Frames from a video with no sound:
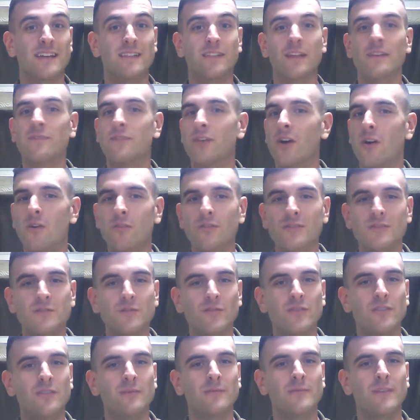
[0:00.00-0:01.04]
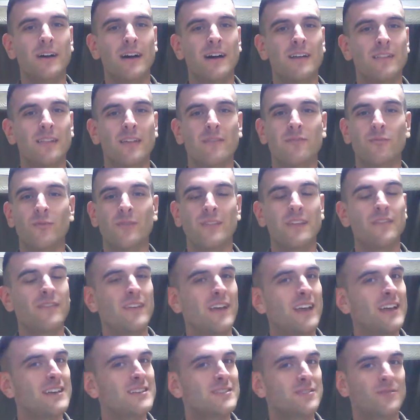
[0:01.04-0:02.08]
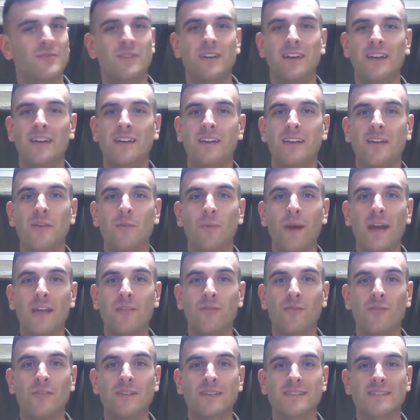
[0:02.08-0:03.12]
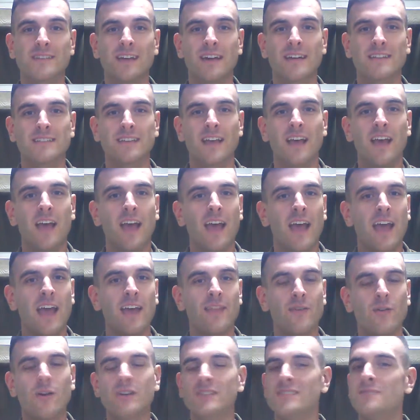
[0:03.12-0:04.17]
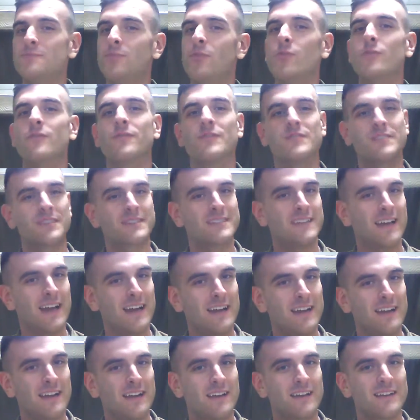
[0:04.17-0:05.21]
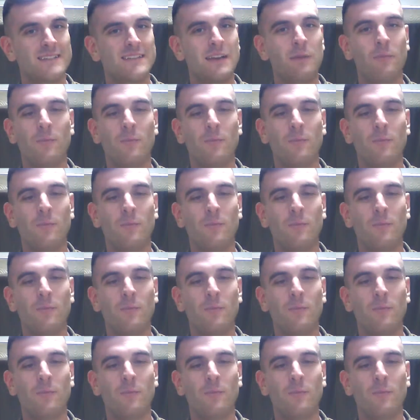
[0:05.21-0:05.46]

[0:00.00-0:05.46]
I love going to them. I love reliving history in a way through those sites, and they're also important for society because